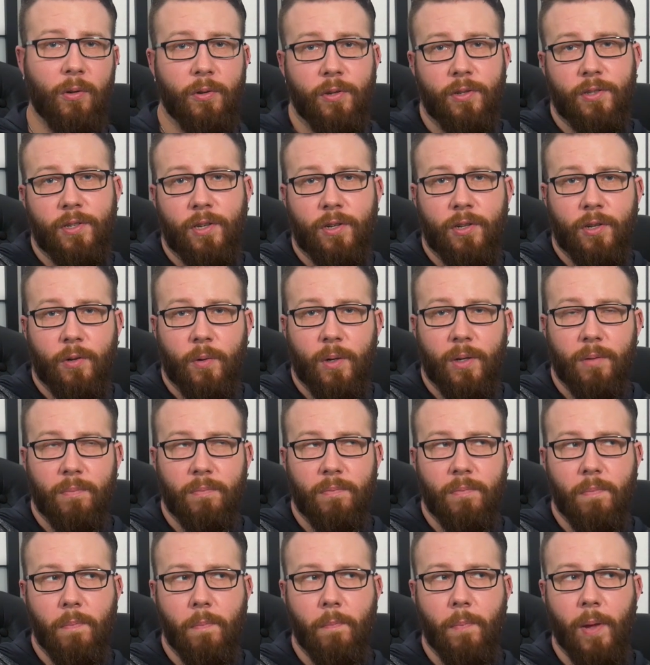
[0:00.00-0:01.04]
Or does it do
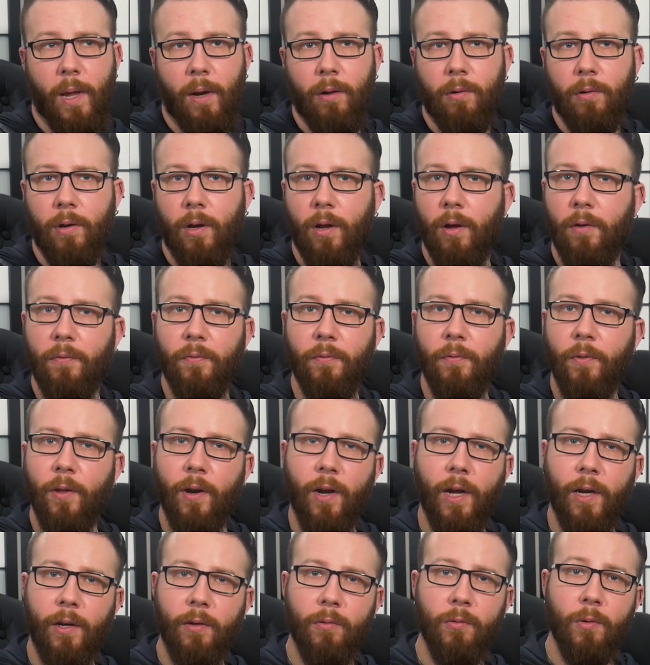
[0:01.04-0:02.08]
it better enough
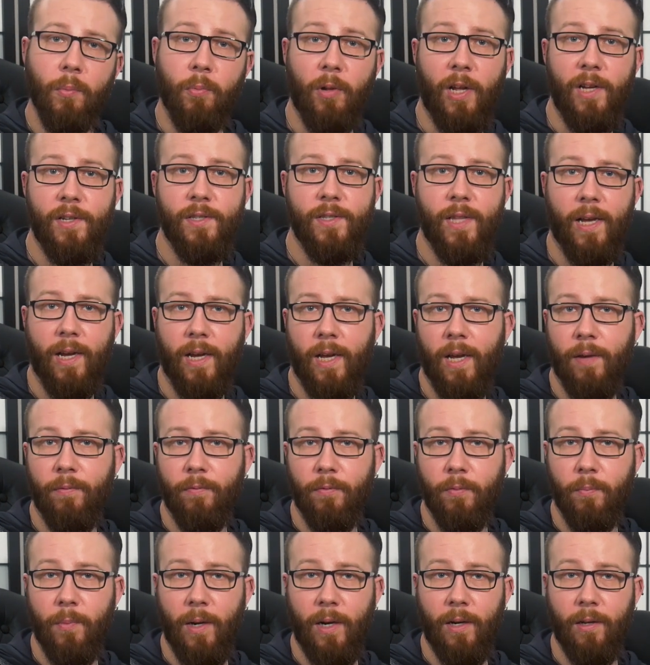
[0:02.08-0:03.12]
that I could replace that
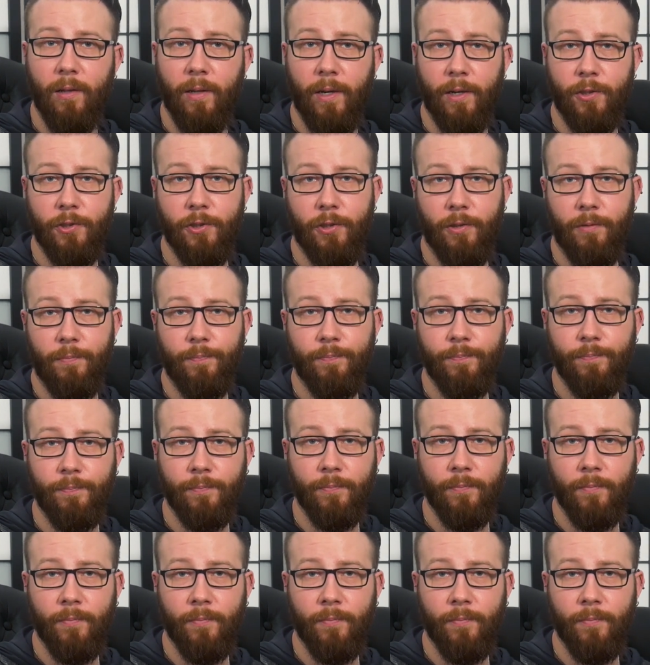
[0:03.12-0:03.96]
game from my collection?